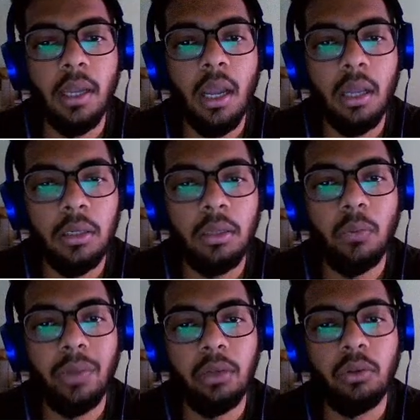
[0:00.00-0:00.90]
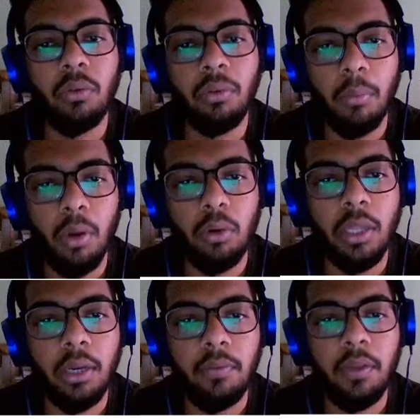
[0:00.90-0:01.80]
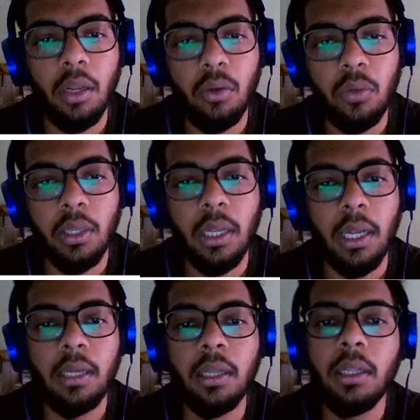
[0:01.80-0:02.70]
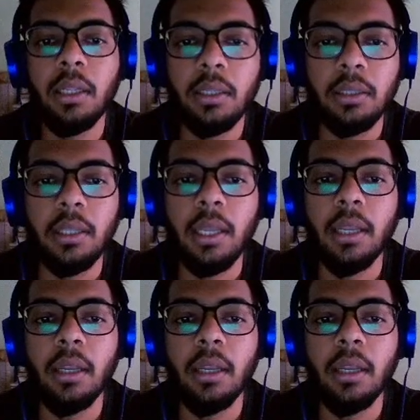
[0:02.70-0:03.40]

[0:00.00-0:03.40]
current value of amount that we are looking at, then